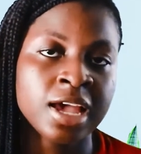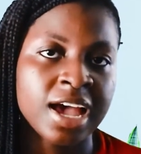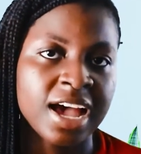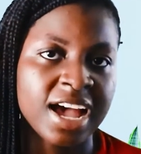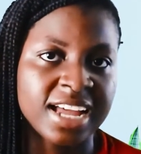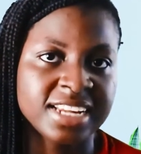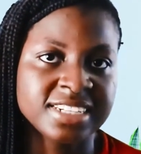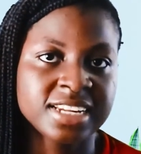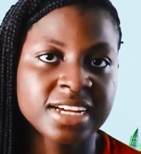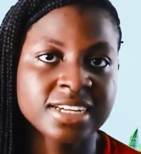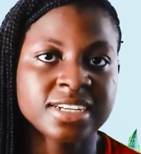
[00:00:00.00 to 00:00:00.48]

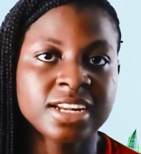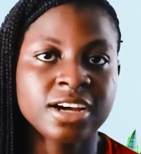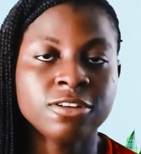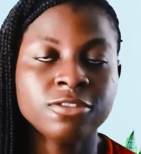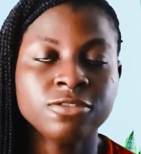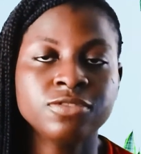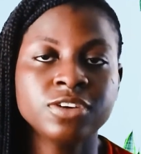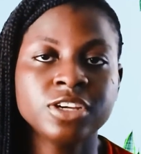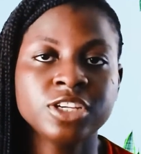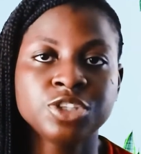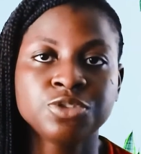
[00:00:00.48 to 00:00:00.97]
and are now
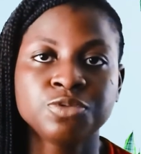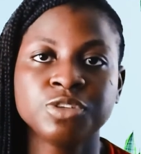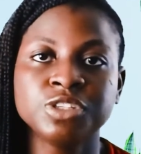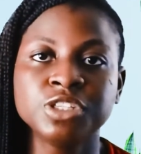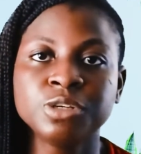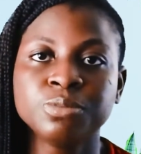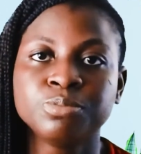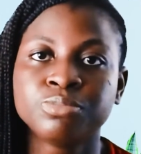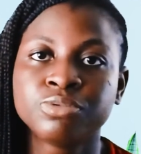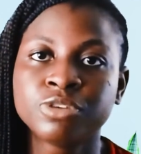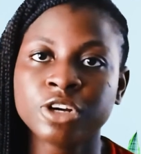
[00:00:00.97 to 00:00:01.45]
faced with the
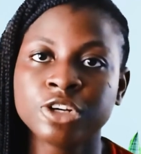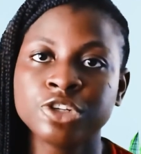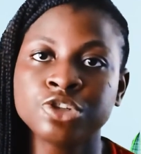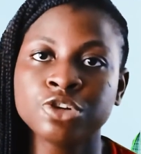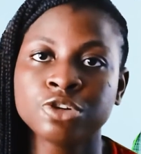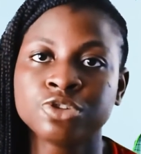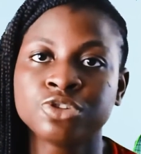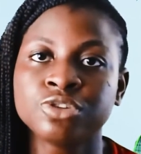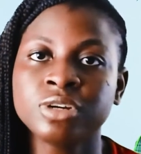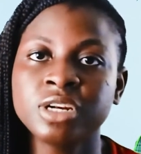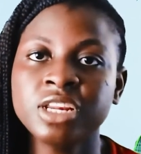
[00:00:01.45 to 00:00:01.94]
pressure
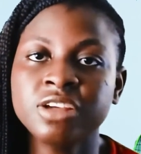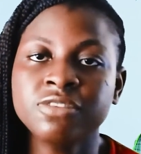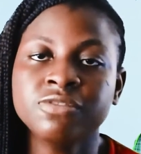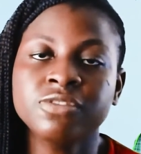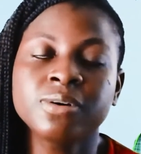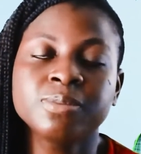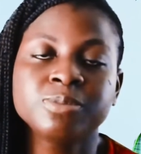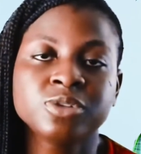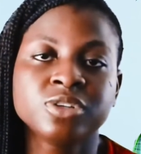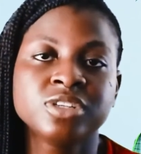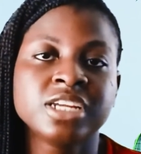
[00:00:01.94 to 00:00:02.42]
to live
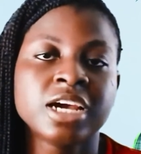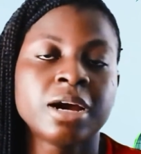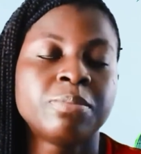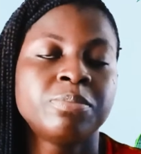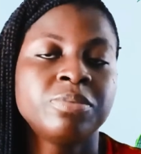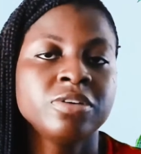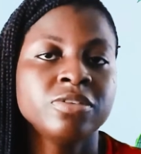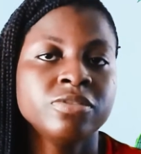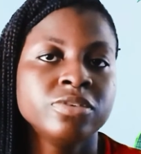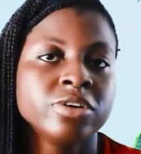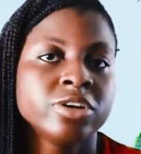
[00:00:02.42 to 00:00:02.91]
up to their
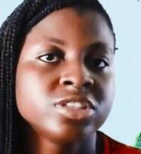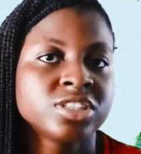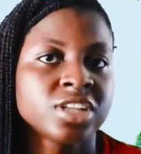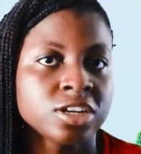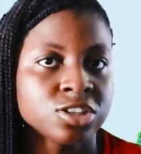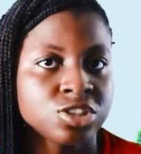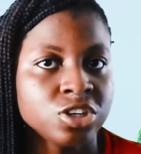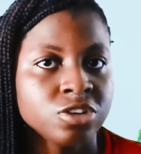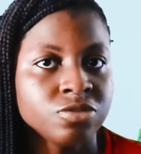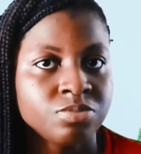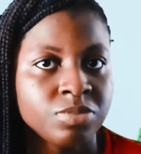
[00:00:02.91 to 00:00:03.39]
previous
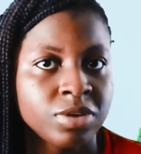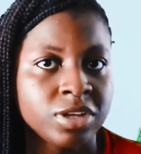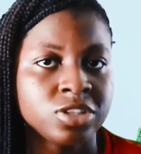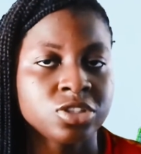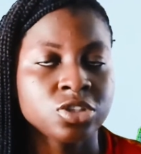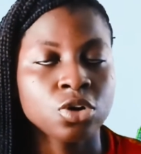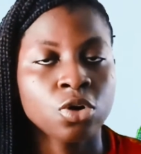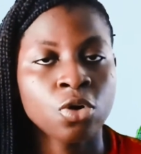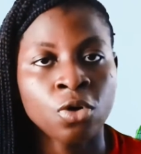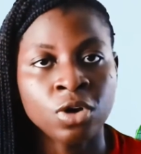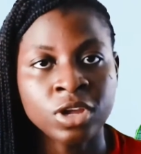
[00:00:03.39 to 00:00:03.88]
achievements
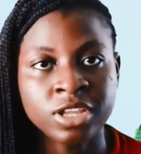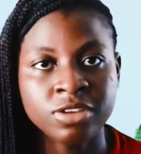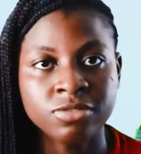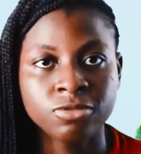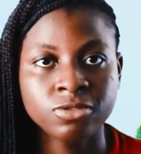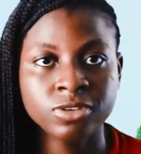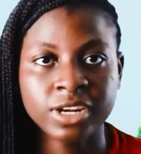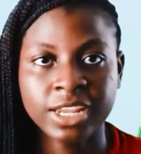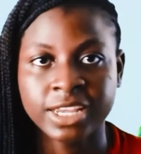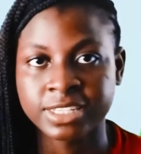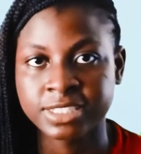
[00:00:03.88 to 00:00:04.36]
or
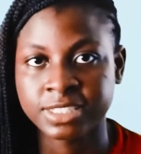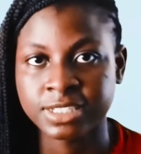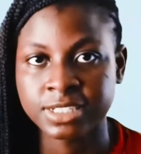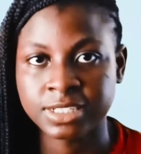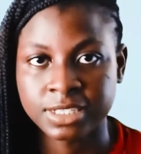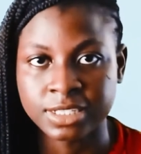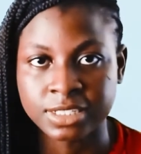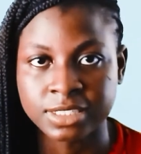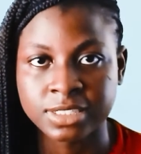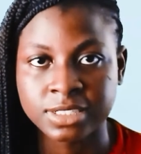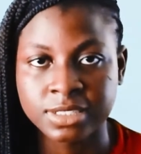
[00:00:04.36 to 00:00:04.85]
even exceed
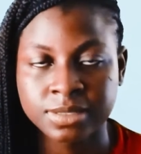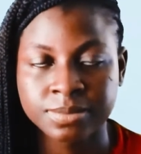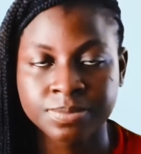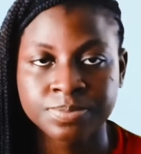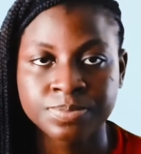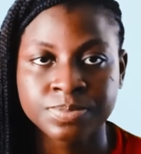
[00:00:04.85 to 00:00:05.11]
it.